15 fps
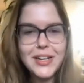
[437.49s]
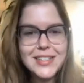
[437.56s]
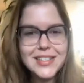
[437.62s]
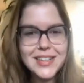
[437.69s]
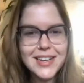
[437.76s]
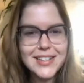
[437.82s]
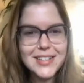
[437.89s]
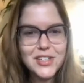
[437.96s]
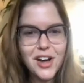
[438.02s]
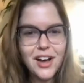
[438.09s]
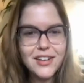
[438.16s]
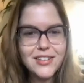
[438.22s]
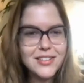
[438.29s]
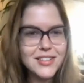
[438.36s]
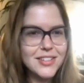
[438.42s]
It's it's
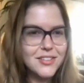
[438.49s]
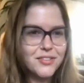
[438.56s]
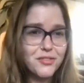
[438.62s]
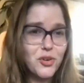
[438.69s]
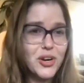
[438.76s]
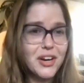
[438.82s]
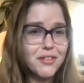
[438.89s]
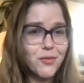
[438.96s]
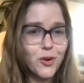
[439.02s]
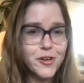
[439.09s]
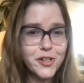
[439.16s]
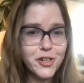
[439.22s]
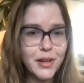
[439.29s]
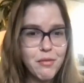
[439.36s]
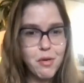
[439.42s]
not free,
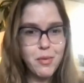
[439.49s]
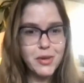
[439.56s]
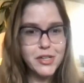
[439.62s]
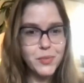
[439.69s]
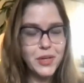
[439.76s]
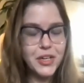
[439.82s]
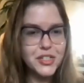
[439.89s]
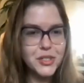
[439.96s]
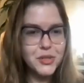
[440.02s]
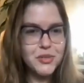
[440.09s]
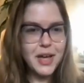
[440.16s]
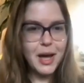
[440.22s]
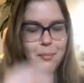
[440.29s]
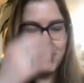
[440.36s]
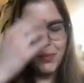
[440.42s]
unfortunately. We wish we could do
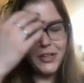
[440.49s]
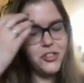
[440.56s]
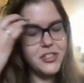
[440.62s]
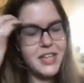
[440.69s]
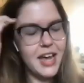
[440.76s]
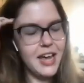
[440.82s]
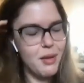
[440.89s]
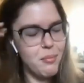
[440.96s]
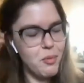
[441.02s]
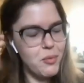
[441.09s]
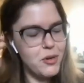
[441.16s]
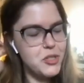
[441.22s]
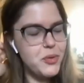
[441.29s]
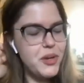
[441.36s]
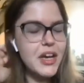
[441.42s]
that, but we just can't. But
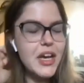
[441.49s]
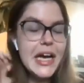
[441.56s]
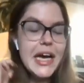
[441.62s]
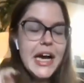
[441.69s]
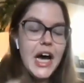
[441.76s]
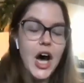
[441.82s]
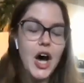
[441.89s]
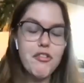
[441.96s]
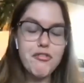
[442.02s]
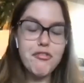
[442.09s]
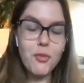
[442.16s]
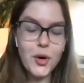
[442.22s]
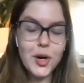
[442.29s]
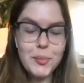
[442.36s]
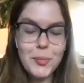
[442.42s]
we're doing
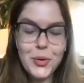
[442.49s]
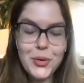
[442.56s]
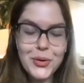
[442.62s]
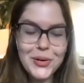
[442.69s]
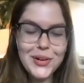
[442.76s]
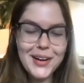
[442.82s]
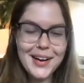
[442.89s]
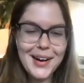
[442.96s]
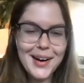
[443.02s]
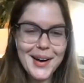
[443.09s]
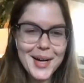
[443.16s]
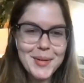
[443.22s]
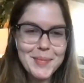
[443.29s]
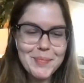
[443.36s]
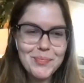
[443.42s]
affordable
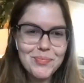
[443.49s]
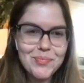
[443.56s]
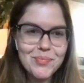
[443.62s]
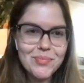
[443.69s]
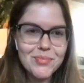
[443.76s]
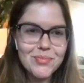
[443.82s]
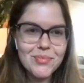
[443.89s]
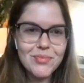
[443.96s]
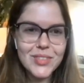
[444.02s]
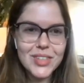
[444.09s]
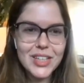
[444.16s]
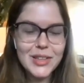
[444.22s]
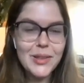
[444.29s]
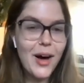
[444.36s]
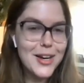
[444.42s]
um,
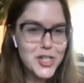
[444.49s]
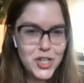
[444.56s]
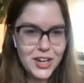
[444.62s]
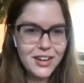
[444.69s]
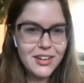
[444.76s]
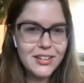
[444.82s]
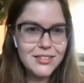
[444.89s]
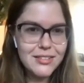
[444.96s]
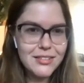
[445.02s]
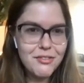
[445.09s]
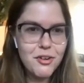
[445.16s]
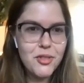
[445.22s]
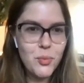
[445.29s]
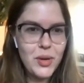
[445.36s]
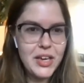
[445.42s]
lodging
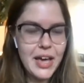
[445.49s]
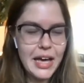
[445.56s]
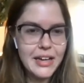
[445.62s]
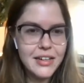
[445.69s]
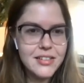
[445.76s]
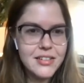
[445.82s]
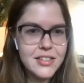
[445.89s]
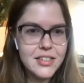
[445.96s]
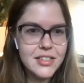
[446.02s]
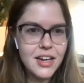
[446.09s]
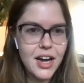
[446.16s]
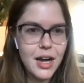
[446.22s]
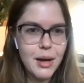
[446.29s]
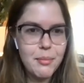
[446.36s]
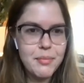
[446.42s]
for the weekend
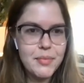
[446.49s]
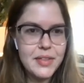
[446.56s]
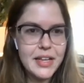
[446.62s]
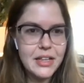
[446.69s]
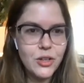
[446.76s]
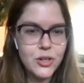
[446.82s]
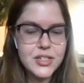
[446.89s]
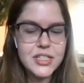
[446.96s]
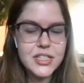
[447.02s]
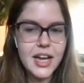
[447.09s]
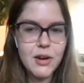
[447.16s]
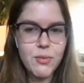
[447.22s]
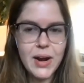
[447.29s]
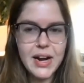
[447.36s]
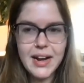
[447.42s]
um, that looks
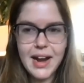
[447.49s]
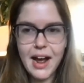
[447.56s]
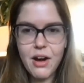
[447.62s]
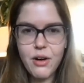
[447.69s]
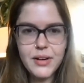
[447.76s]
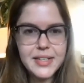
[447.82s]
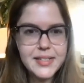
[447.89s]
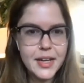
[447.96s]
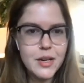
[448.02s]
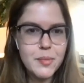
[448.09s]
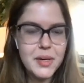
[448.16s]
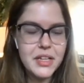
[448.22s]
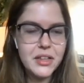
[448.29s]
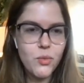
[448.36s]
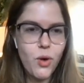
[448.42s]
like right now it's going to
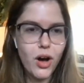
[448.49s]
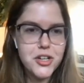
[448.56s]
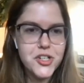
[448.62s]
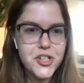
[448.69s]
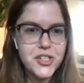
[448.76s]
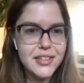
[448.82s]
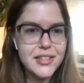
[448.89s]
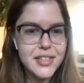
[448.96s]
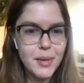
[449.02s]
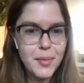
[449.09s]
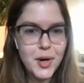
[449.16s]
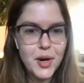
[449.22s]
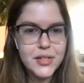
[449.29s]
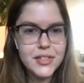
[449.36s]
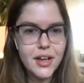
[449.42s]
be in the Washington
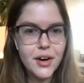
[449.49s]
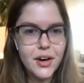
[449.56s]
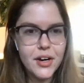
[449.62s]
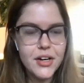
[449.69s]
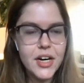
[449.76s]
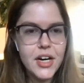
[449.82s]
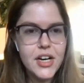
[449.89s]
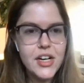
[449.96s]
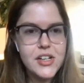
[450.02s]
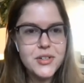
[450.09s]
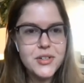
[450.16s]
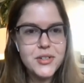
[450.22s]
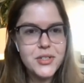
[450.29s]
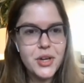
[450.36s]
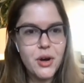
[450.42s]
Seminar Center.
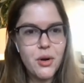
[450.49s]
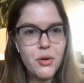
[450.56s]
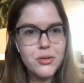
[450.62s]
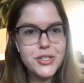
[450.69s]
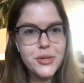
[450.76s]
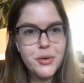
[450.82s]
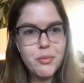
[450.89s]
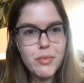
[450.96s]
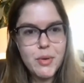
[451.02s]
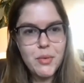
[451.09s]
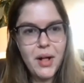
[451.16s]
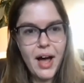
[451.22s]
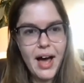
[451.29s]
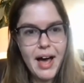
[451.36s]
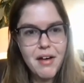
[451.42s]
So soon we
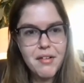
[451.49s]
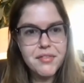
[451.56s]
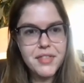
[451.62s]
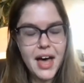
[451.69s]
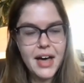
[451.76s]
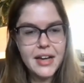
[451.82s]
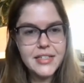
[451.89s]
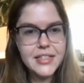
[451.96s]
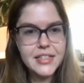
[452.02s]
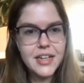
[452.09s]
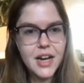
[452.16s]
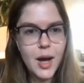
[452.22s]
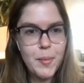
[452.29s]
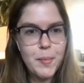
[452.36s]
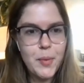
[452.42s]
will have that
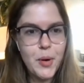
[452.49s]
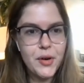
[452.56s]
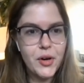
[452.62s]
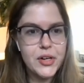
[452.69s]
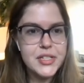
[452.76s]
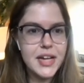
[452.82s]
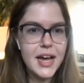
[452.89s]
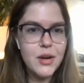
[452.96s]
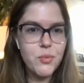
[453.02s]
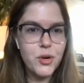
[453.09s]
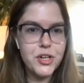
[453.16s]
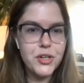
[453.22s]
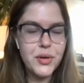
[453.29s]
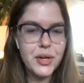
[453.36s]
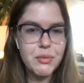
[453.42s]
up on our site
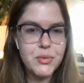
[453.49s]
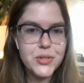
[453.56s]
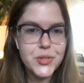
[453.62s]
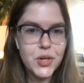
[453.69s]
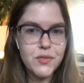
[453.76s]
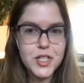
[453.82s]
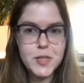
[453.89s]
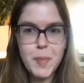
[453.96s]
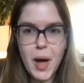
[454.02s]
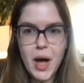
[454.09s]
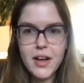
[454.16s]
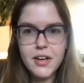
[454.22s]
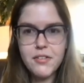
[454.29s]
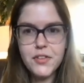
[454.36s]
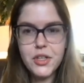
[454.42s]
where you can reserve a
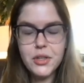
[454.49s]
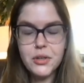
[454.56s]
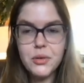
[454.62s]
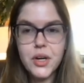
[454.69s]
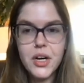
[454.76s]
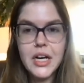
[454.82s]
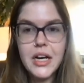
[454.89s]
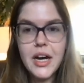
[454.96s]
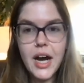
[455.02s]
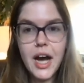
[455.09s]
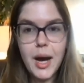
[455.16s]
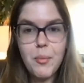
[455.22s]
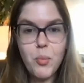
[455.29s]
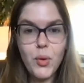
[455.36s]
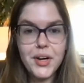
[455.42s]
spot if you
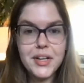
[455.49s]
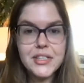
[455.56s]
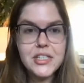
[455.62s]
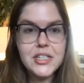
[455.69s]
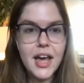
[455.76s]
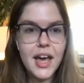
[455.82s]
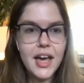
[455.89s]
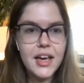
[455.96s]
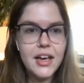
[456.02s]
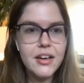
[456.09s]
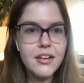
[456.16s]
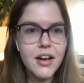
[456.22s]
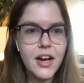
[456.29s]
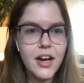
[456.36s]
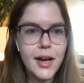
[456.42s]
um, want to
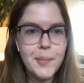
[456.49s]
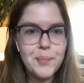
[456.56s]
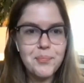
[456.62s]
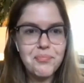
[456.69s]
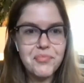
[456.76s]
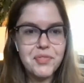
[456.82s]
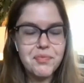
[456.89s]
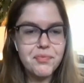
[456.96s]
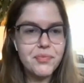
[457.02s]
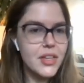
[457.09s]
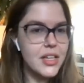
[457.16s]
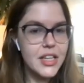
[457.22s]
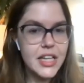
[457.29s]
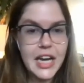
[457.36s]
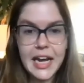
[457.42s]
stay um,
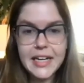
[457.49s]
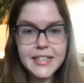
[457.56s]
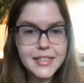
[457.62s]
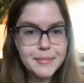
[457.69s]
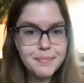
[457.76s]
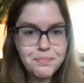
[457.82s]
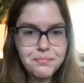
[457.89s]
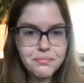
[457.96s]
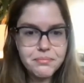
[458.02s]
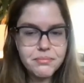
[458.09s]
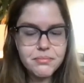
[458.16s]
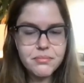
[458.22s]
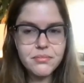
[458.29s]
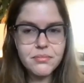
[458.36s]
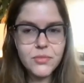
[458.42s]
the night
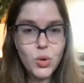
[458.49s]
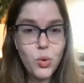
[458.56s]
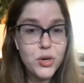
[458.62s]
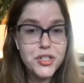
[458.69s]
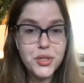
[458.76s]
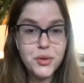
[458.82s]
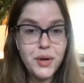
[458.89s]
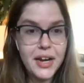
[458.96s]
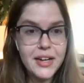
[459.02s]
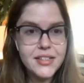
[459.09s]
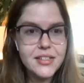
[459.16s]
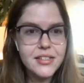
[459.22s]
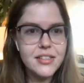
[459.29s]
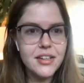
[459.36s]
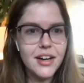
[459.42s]
or two
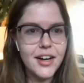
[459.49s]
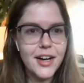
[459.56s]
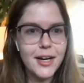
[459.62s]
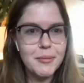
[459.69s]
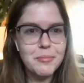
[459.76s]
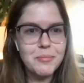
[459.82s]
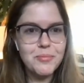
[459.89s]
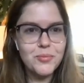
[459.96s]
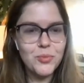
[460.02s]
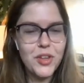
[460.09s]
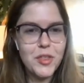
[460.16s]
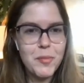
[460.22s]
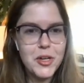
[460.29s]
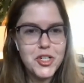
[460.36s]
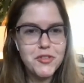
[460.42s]
nights um,
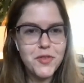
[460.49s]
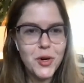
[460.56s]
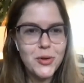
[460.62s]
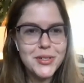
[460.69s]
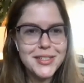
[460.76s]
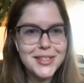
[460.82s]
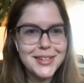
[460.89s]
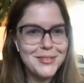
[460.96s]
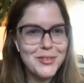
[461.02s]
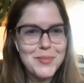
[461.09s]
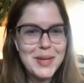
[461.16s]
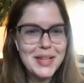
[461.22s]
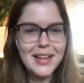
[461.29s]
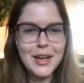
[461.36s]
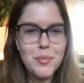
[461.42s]
with a bunch of folks, and it will
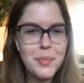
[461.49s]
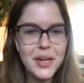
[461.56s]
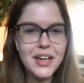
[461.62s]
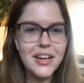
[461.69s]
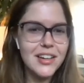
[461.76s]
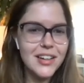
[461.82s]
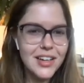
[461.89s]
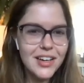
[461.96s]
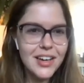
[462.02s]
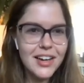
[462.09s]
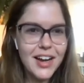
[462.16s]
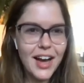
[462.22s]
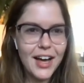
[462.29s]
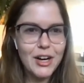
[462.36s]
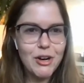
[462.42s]
be like a big
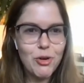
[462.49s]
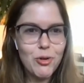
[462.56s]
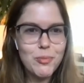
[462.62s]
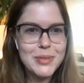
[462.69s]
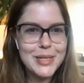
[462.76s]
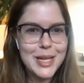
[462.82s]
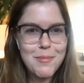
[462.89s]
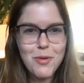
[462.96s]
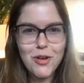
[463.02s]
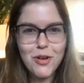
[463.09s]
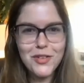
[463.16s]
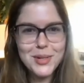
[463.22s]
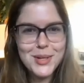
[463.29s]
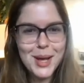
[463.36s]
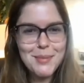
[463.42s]
kind of group
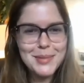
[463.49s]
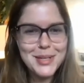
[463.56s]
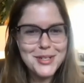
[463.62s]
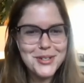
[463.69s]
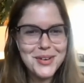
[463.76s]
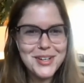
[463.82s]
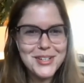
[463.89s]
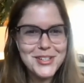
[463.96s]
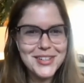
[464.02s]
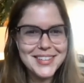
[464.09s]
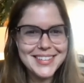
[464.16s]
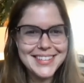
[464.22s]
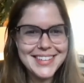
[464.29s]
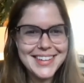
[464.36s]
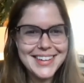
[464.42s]
sleepover type
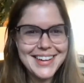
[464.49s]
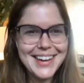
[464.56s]
situation.